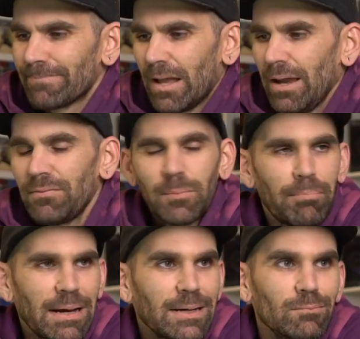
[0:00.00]
I have to
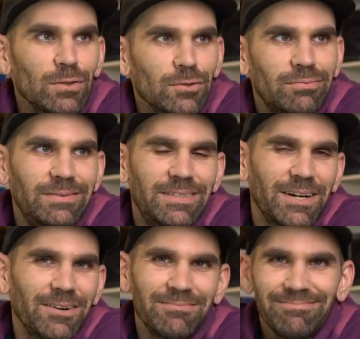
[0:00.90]
buy them, though,
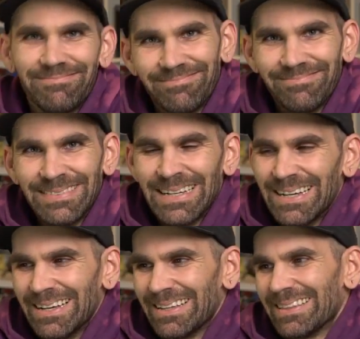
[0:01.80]
so
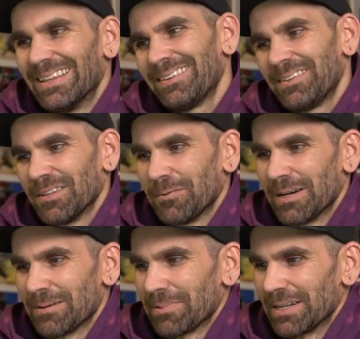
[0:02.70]
that's the only
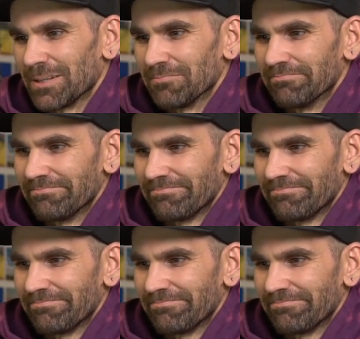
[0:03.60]
way I'm getting them.